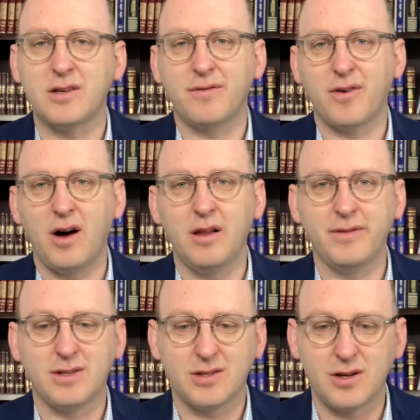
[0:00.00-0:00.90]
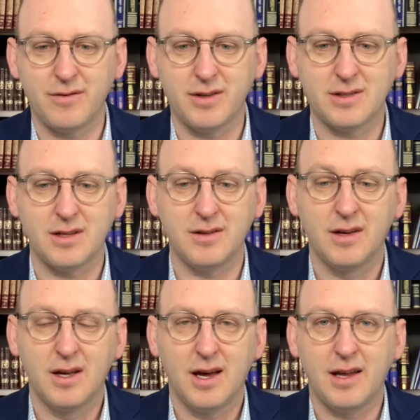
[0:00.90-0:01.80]
and for all of its service, and,
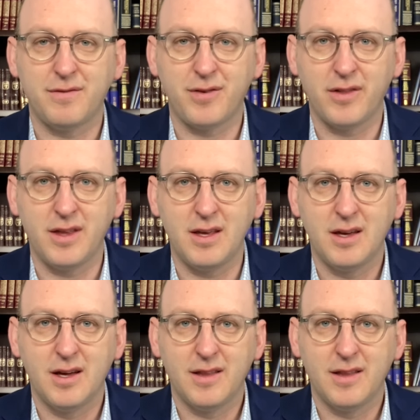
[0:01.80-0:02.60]
and for the,